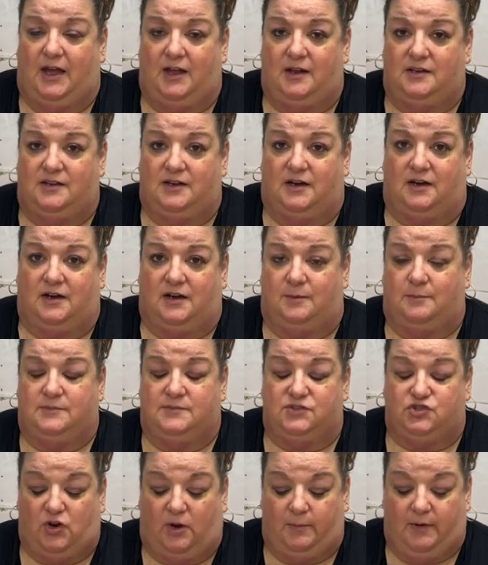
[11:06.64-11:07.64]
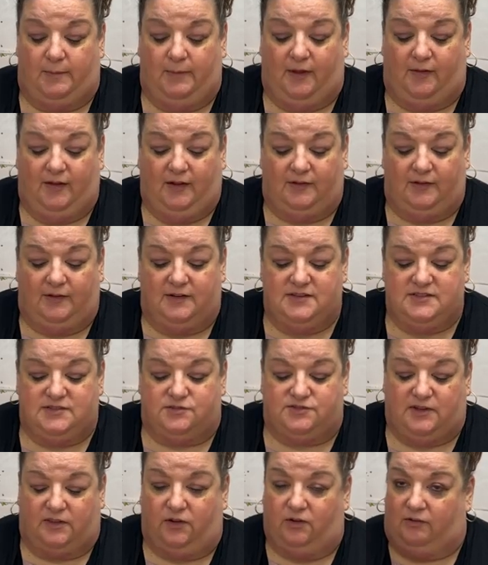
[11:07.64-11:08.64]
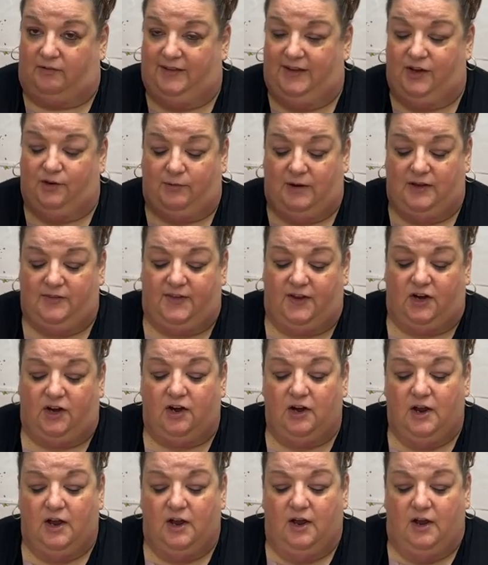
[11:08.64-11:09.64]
and um, join my mailing list. There's a little link right there.